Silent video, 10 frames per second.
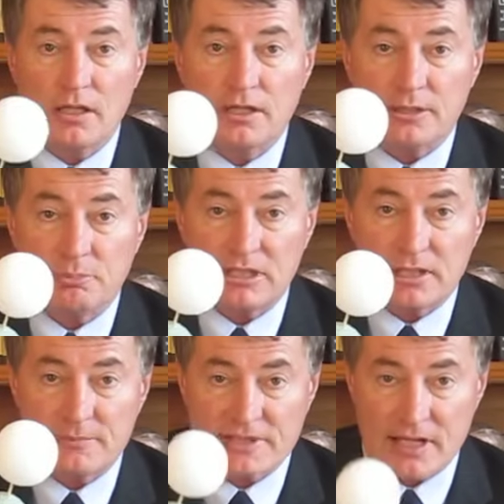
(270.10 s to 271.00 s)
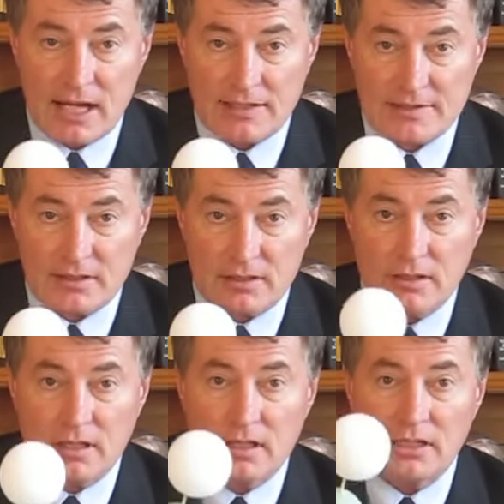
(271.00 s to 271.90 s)
it becomes toxic.
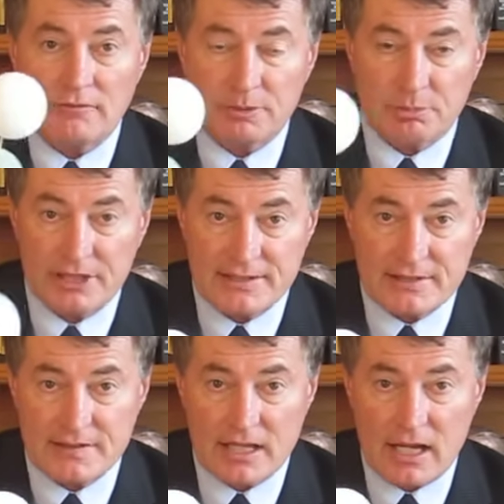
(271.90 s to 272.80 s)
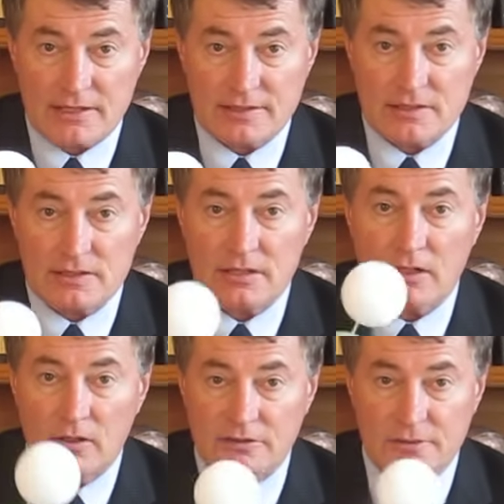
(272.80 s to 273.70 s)
It replaces the oxygen, and
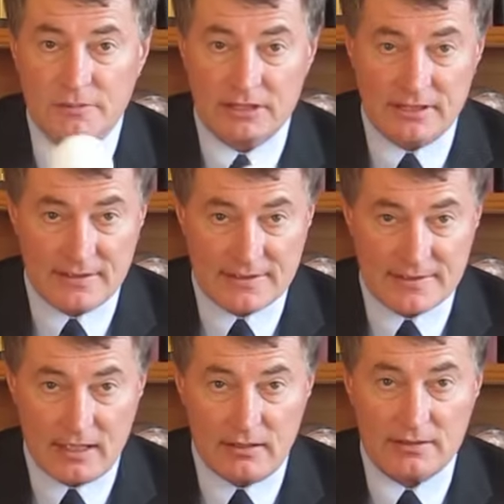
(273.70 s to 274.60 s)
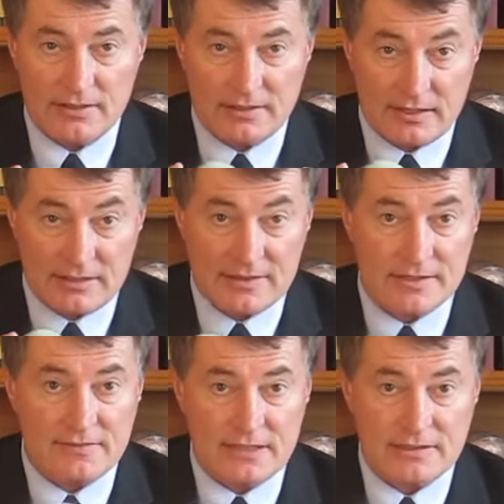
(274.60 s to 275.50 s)
ultimately the cell gets
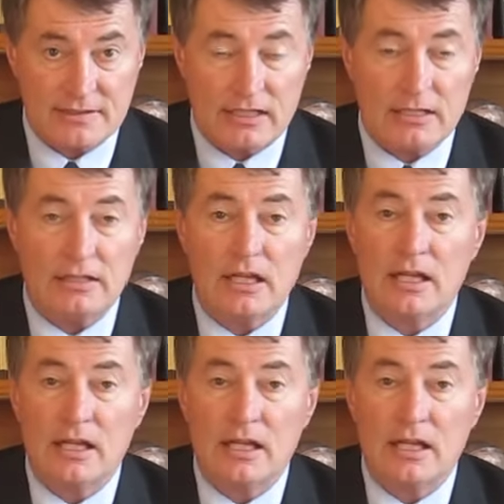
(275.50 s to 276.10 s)
asphyxiated.